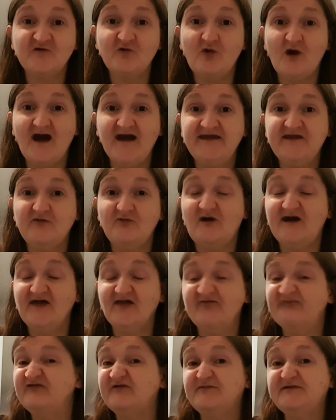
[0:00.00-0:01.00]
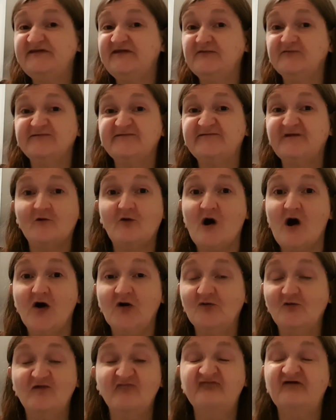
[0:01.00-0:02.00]
quiet while everybody was still
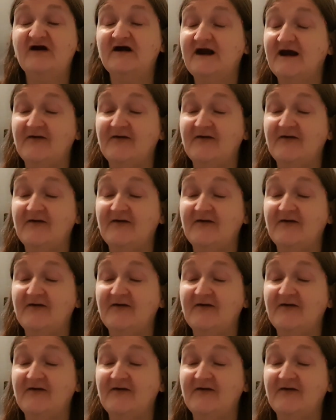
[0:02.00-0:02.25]
hungover,